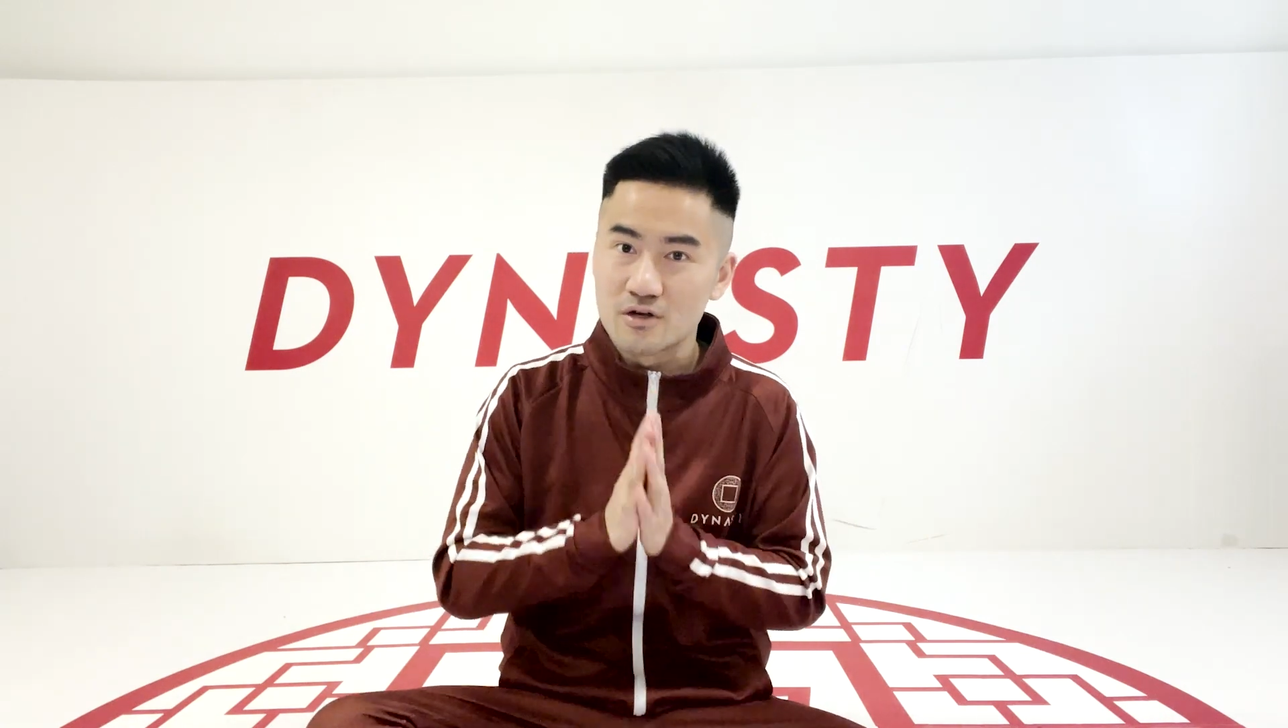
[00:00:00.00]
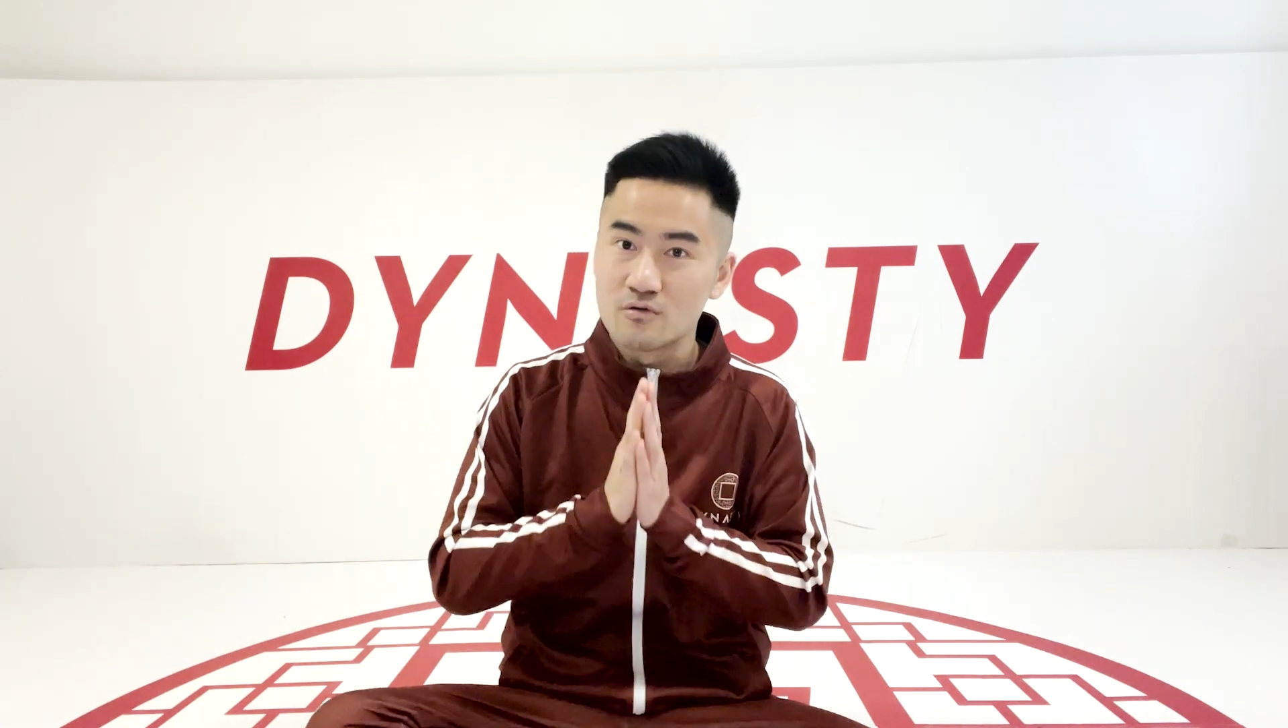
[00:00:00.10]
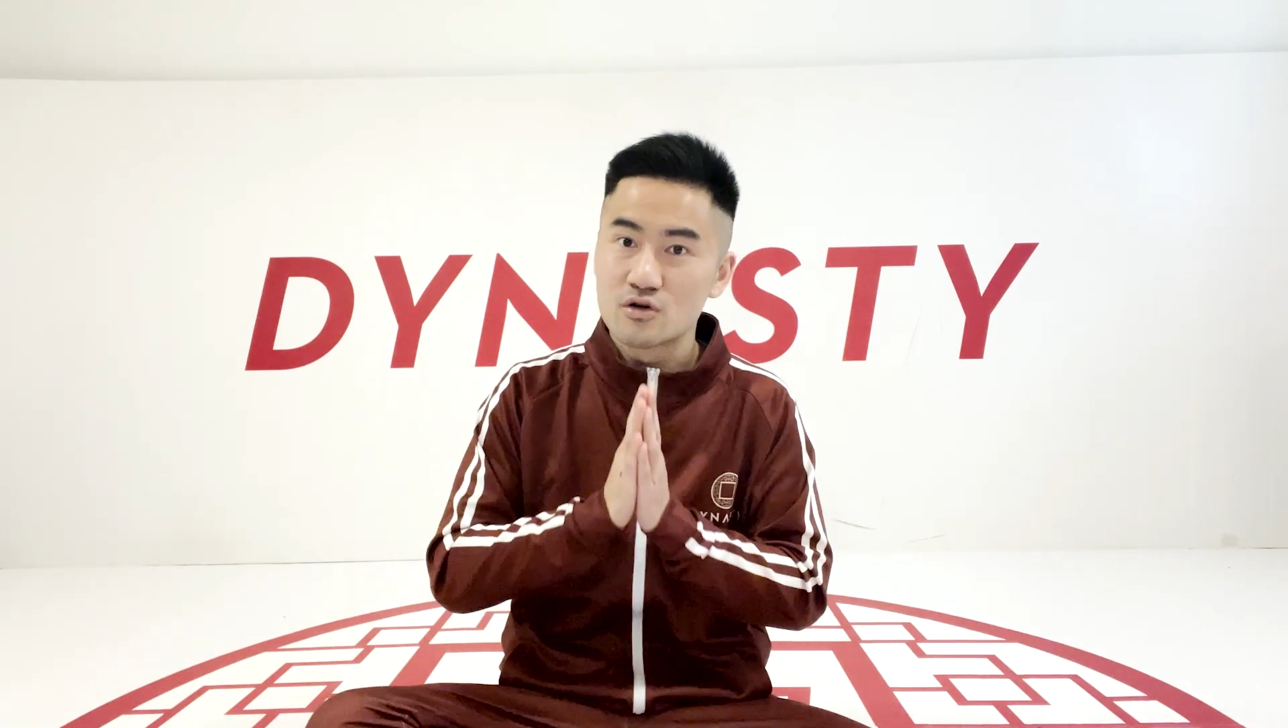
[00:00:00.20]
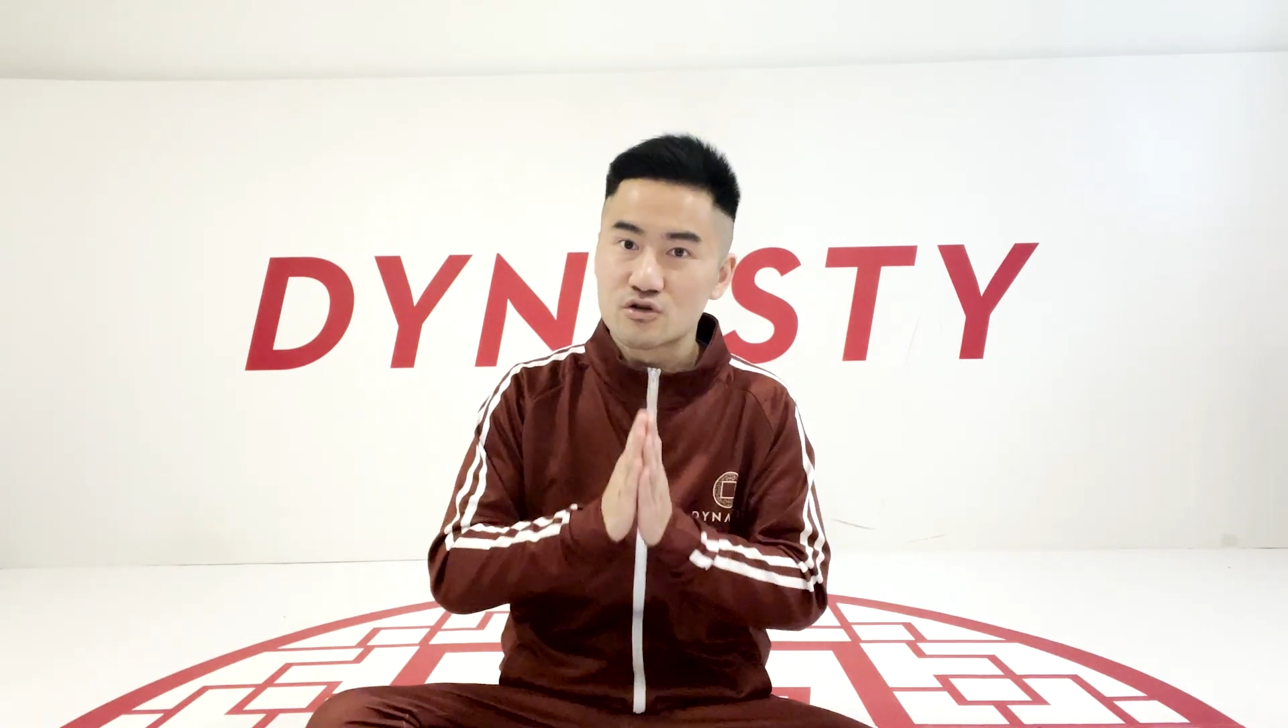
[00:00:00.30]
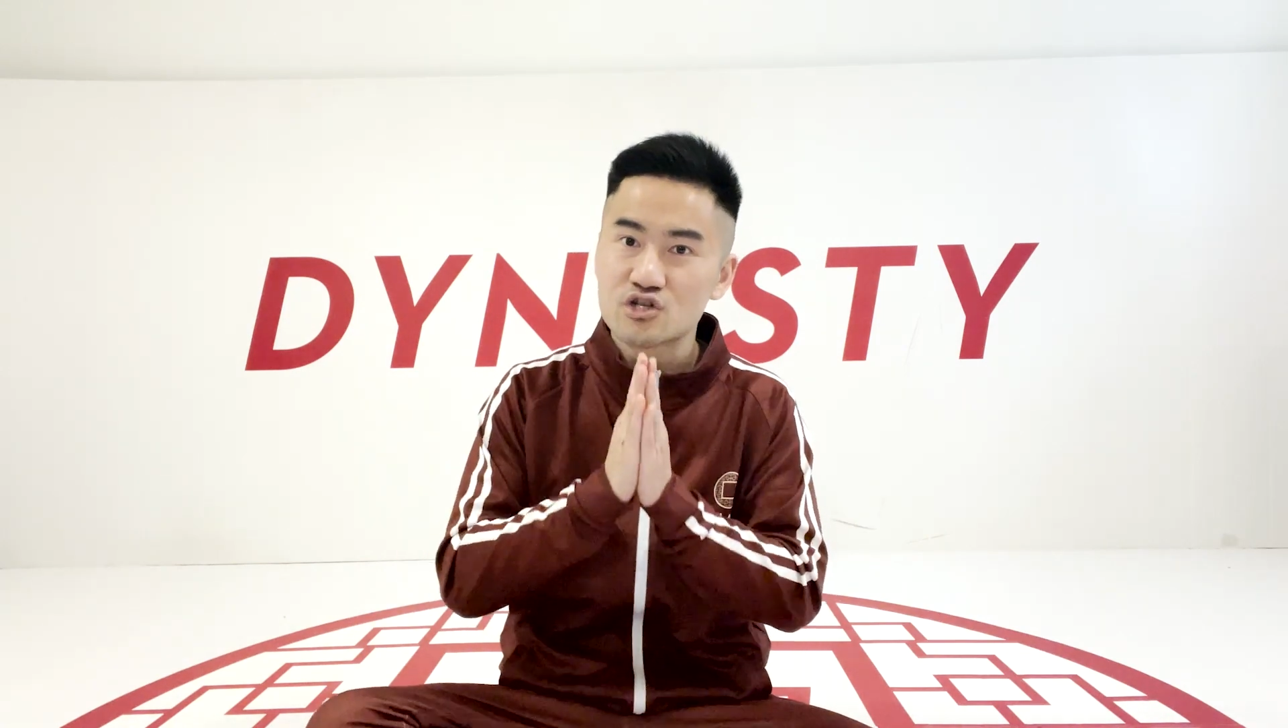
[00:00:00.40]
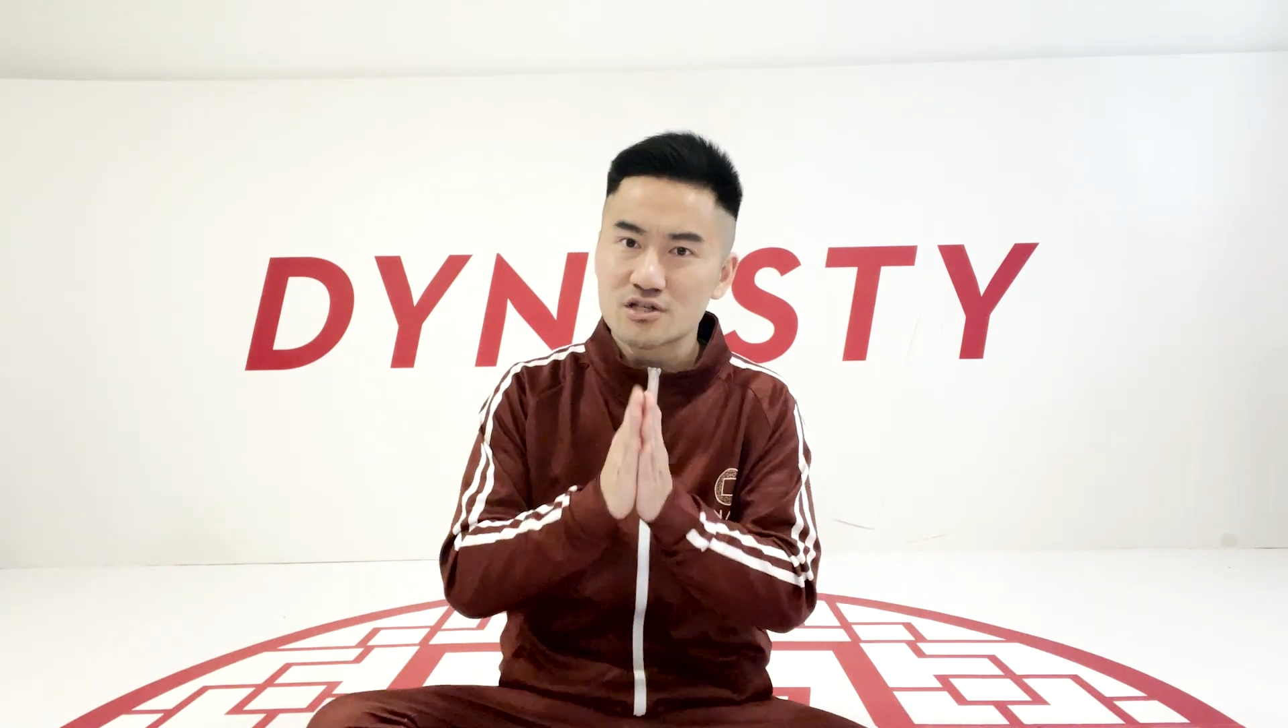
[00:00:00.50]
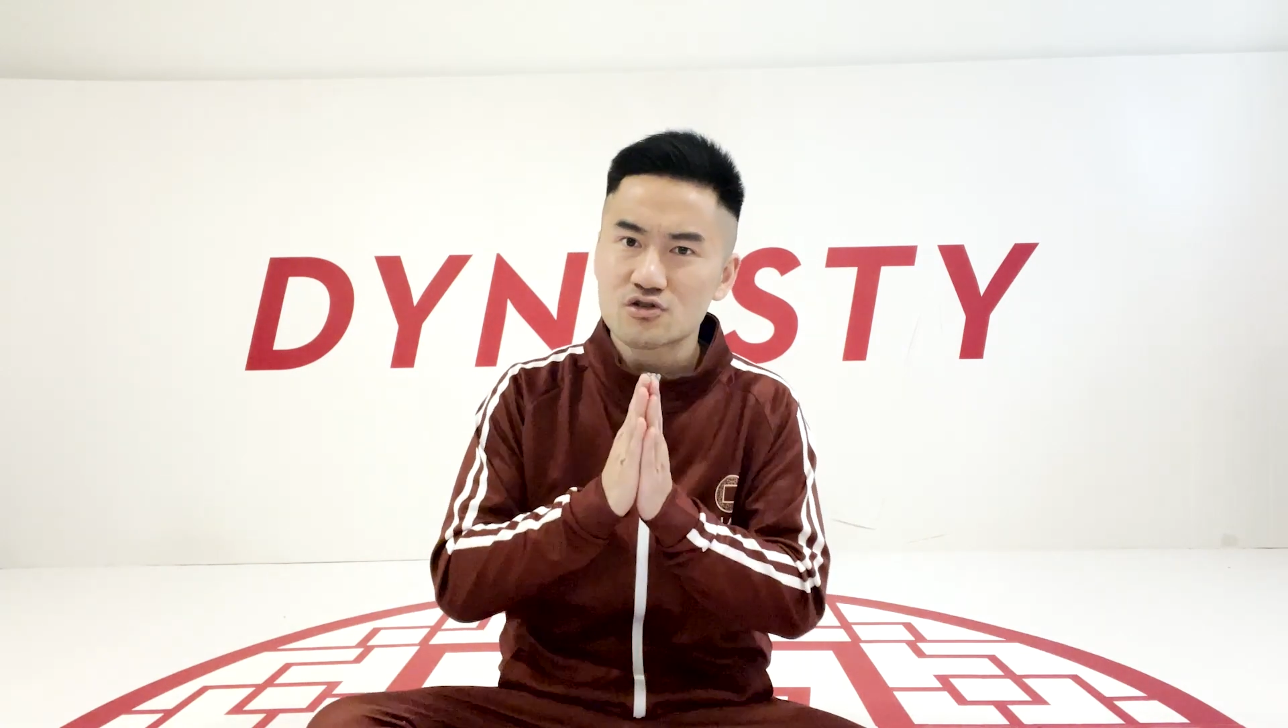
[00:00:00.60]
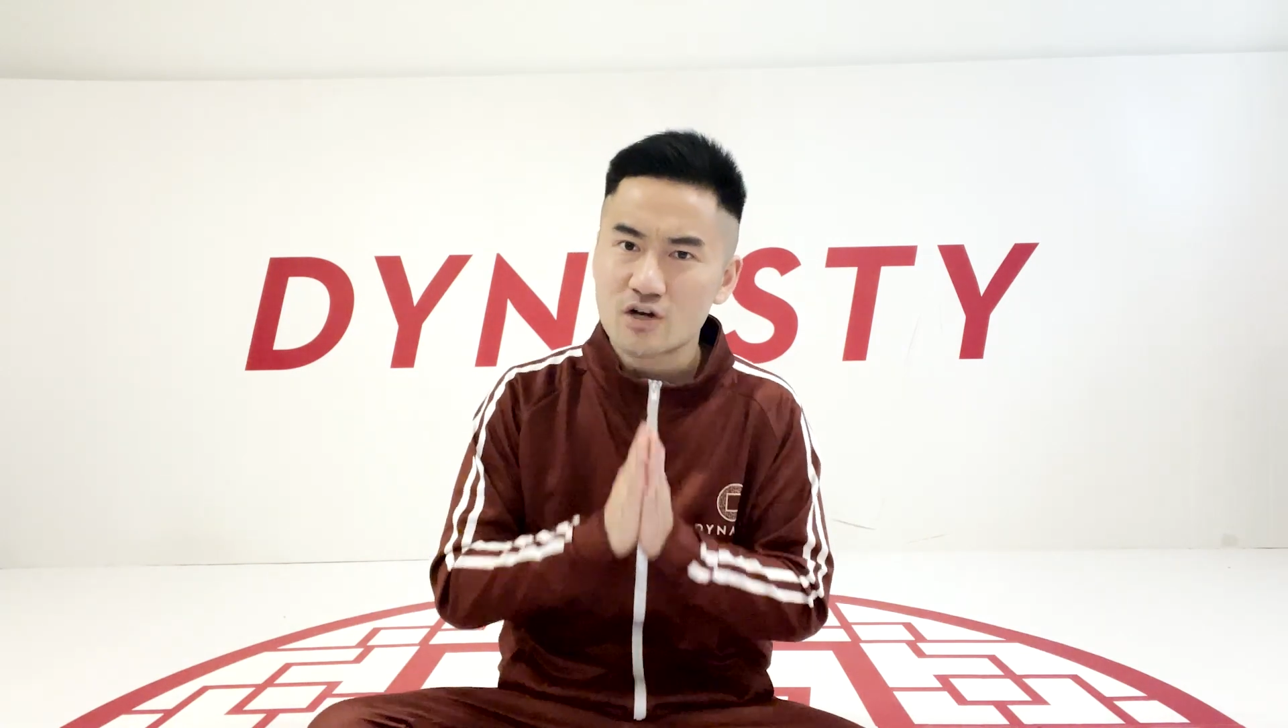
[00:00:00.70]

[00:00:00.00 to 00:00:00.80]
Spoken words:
You're just